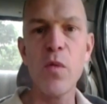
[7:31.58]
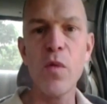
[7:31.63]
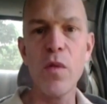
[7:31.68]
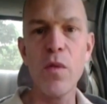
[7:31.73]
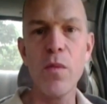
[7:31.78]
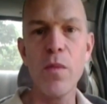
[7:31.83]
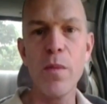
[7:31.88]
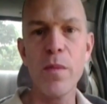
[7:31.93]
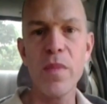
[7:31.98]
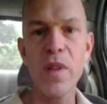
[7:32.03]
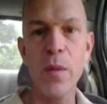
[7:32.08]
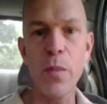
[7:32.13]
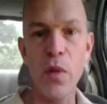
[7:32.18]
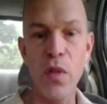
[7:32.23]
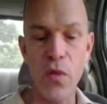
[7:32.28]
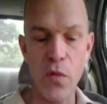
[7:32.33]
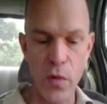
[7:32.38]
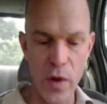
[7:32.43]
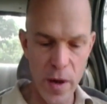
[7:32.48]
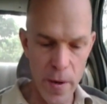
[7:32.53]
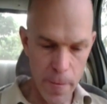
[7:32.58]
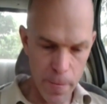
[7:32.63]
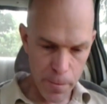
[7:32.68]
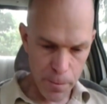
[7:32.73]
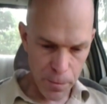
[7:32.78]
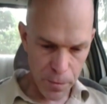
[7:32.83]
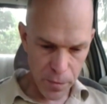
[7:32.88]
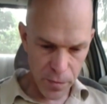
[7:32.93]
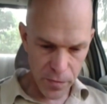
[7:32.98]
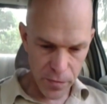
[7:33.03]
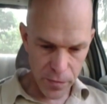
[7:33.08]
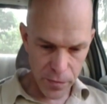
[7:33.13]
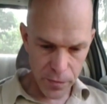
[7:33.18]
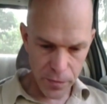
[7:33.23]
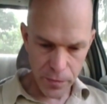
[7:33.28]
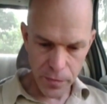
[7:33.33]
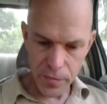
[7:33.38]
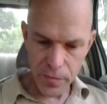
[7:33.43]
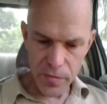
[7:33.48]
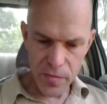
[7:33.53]
okay, we'll do number 3
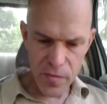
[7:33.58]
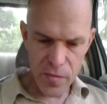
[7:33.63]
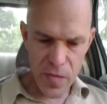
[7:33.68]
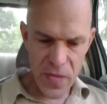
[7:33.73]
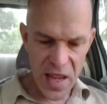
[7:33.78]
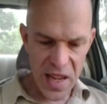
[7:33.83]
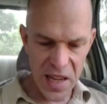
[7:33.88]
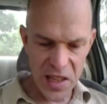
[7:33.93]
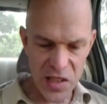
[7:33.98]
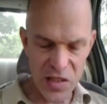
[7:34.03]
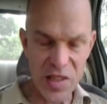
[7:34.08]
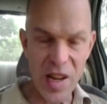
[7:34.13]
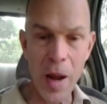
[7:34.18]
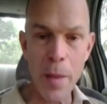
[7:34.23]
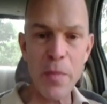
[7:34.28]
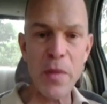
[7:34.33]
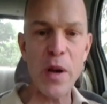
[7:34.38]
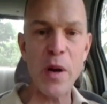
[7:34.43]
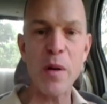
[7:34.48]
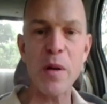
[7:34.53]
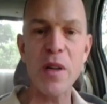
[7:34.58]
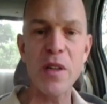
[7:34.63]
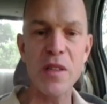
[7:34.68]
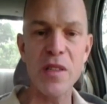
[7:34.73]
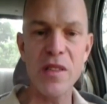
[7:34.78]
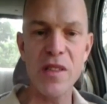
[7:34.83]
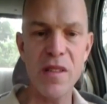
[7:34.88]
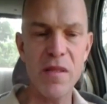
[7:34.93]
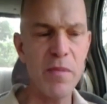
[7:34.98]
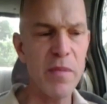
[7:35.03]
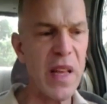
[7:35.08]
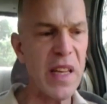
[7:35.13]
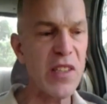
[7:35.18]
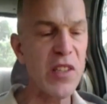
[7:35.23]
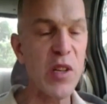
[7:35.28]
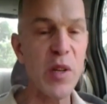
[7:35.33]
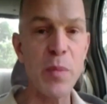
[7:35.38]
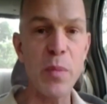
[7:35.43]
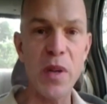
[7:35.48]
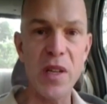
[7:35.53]
and stop there
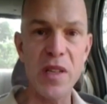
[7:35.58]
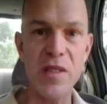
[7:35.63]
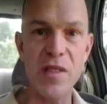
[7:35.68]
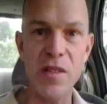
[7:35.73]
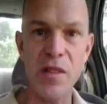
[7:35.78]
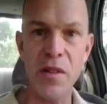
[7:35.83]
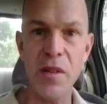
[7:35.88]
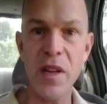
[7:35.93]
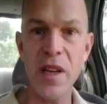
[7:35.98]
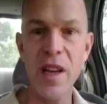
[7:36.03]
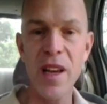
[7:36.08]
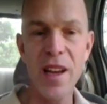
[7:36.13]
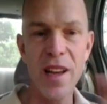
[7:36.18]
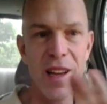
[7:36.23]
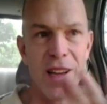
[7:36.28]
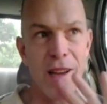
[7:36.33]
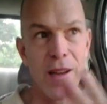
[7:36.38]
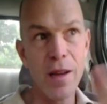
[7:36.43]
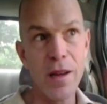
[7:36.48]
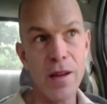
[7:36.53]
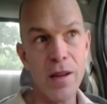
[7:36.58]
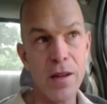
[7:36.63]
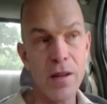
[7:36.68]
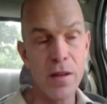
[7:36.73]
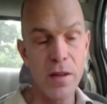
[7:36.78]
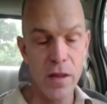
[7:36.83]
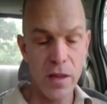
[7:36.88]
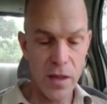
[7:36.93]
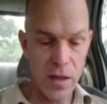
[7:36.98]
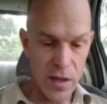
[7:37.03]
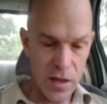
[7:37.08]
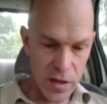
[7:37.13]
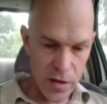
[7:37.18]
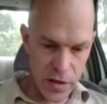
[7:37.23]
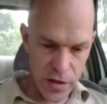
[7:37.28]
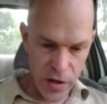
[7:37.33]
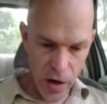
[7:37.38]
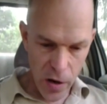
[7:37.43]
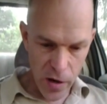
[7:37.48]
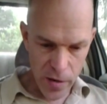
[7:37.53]
because that's a good place to
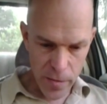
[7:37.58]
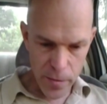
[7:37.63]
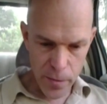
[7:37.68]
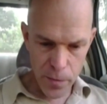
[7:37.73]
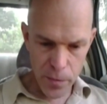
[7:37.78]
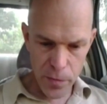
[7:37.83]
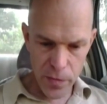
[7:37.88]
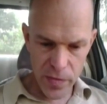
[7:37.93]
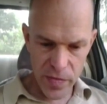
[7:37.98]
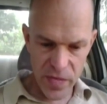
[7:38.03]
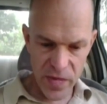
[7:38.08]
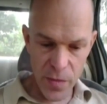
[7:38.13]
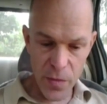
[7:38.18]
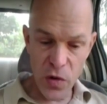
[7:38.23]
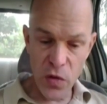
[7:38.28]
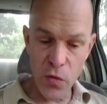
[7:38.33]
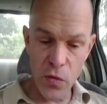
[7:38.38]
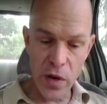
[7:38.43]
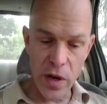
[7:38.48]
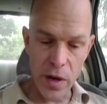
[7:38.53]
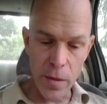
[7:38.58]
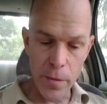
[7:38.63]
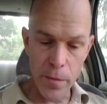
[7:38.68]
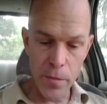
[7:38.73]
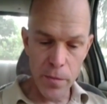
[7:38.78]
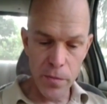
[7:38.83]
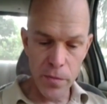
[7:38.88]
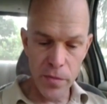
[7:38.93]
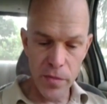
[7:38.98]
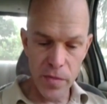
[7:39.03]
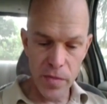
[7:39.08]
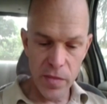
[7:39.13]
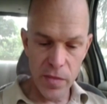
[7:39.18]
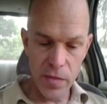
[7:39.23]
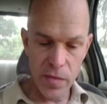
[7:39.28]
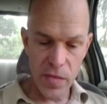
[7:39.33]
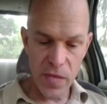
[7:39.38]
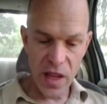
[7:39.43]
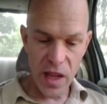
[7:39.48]
start. Number 3.